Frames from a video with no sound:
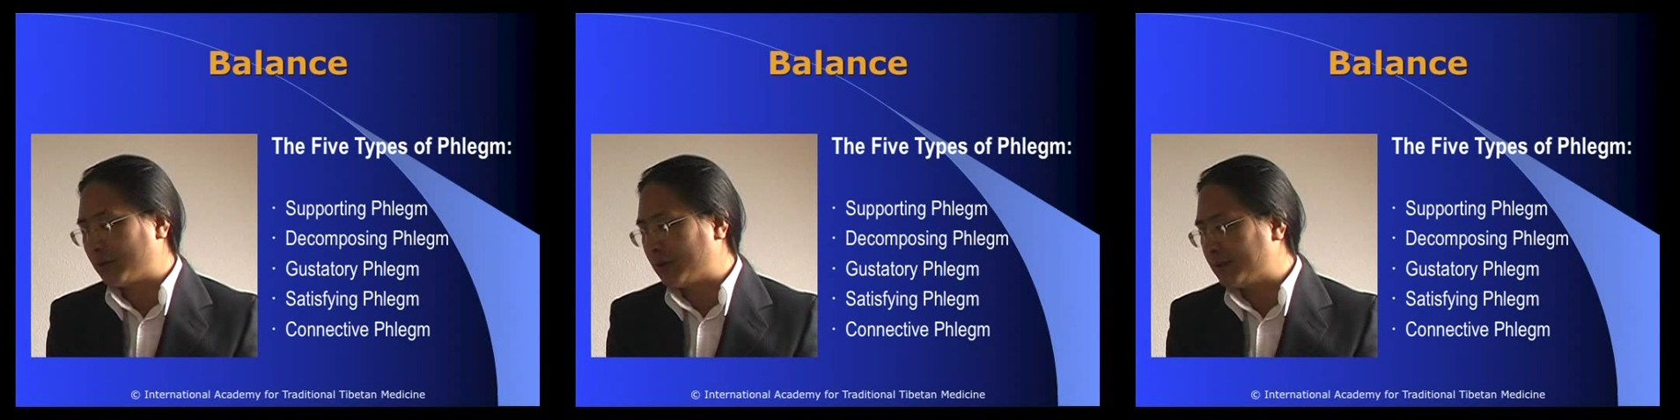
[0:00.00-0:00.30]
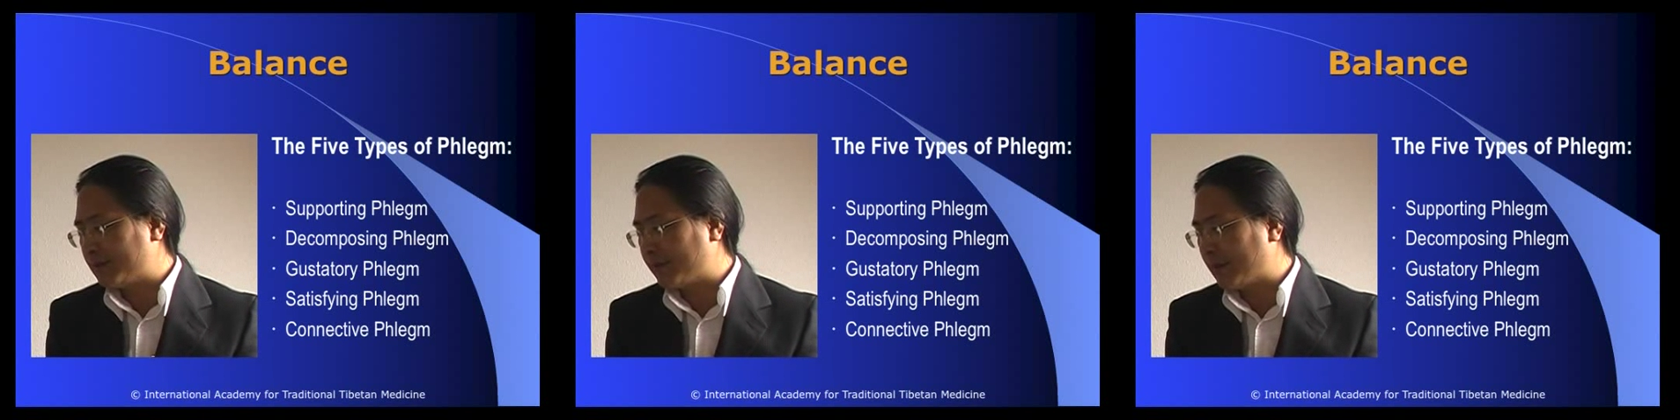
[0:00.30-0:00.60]
or
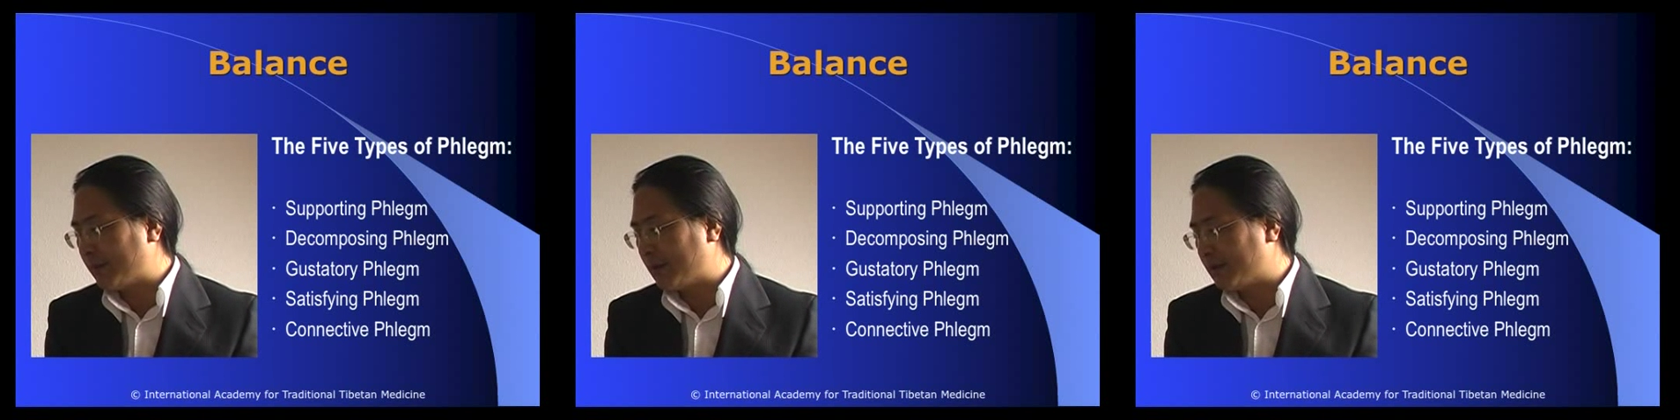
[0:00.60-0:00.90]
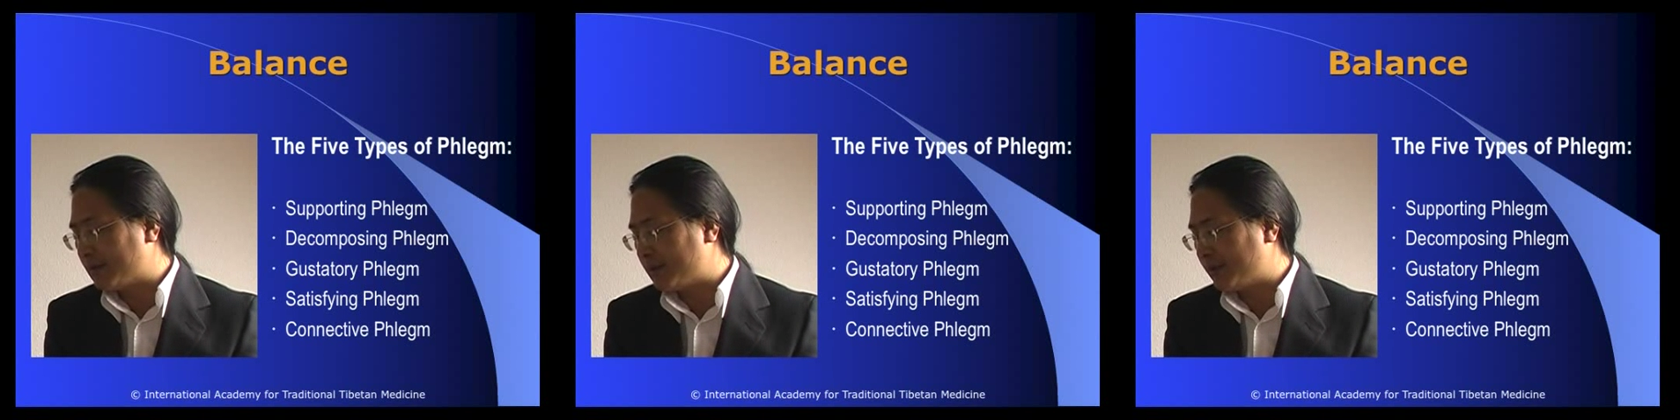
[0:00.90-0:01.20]
this phlegm
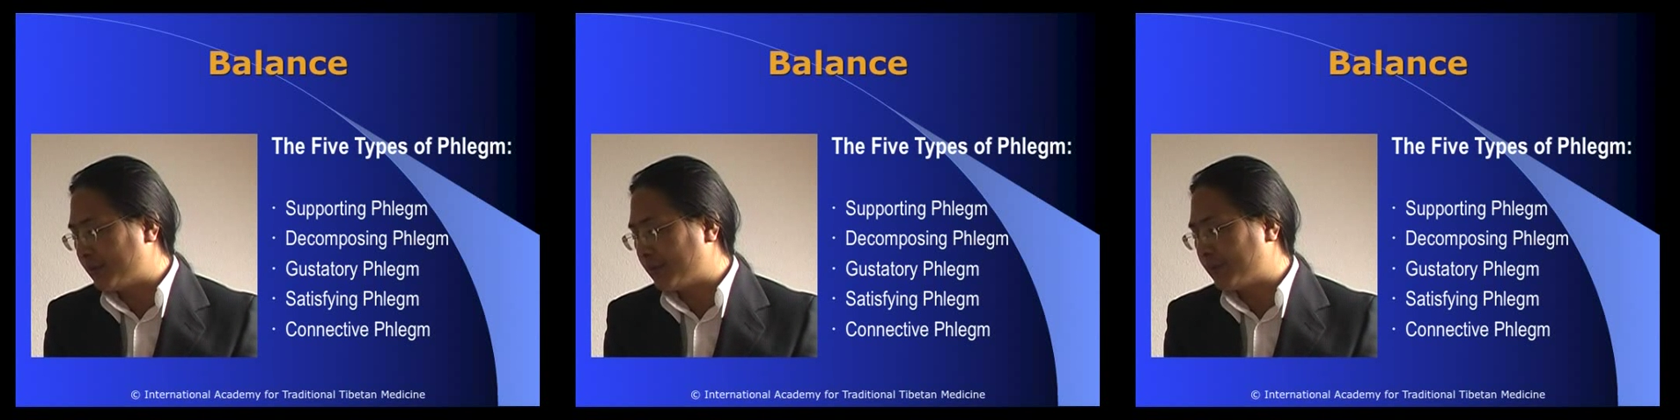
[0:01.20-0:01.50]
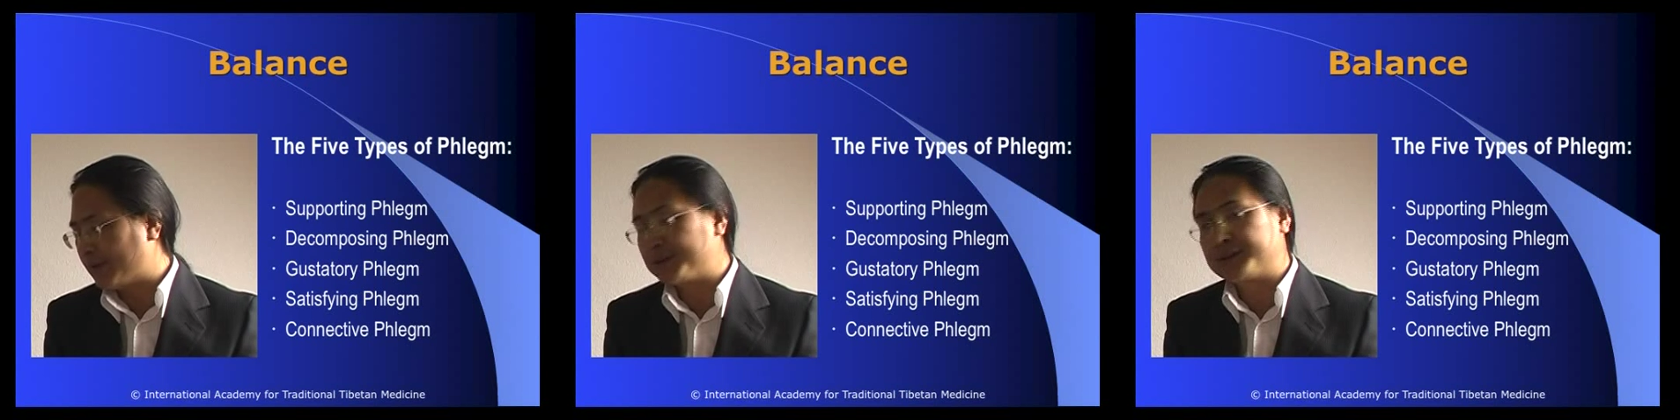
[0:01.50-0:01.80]
energy
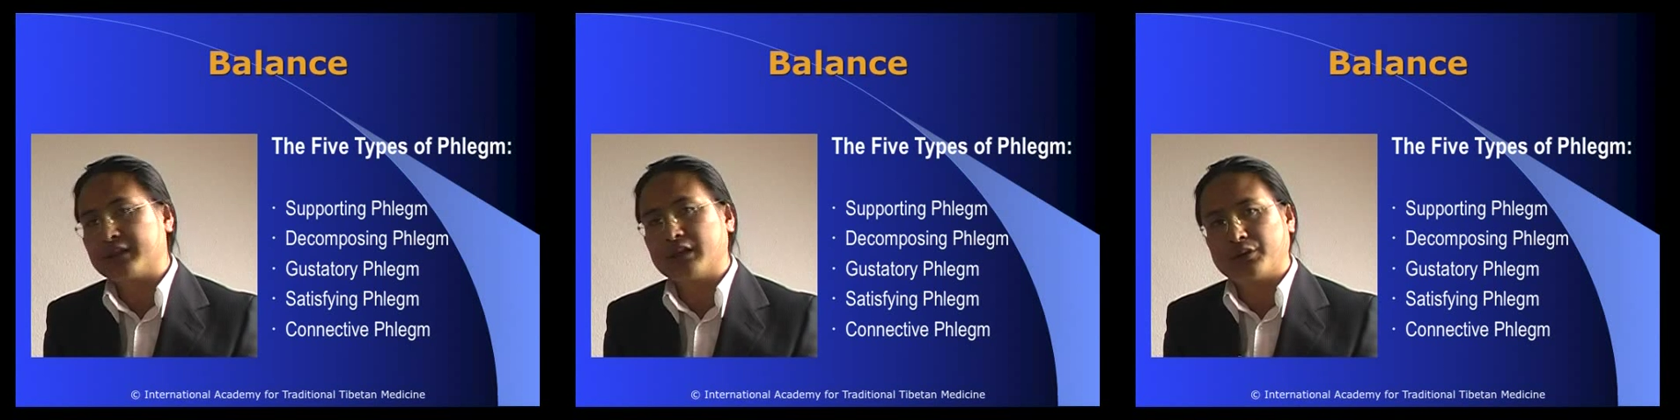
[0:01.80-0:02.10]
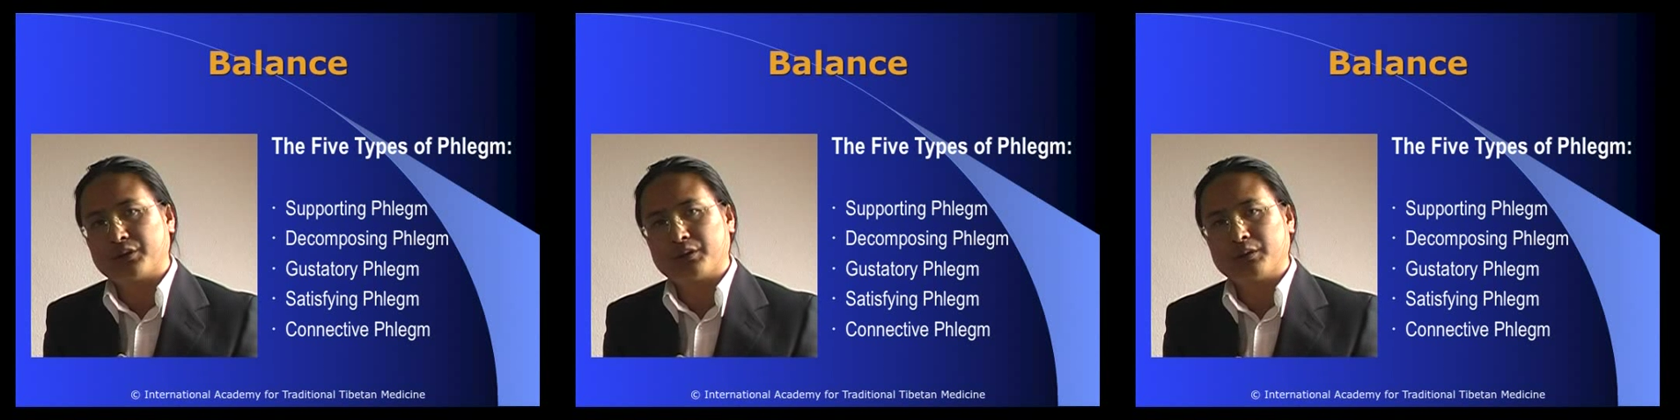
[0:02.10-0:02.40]
refers
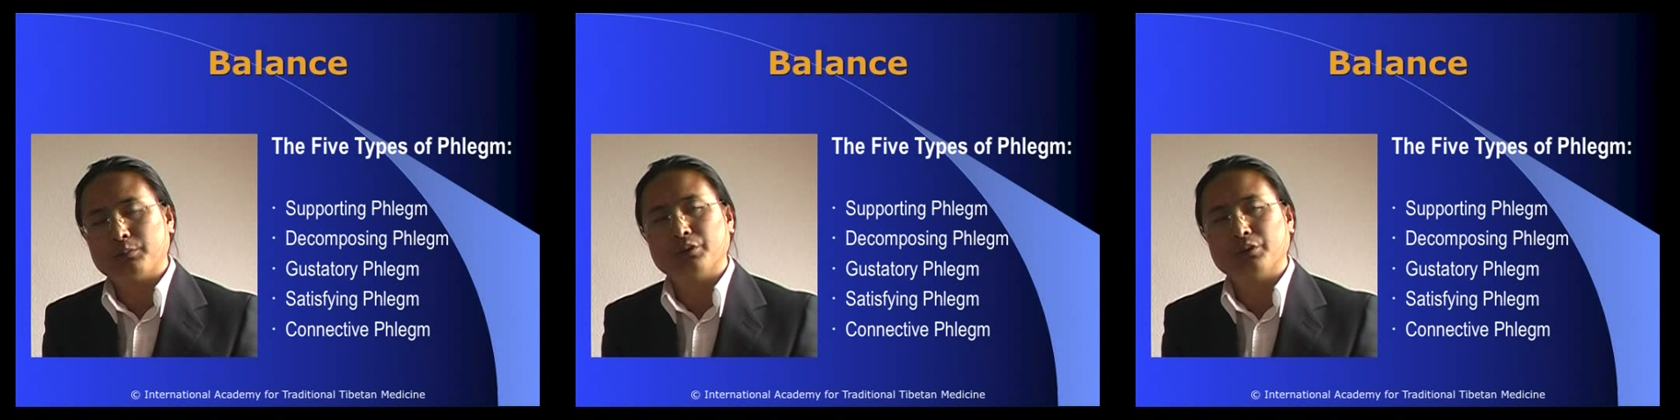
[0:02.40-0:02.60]
our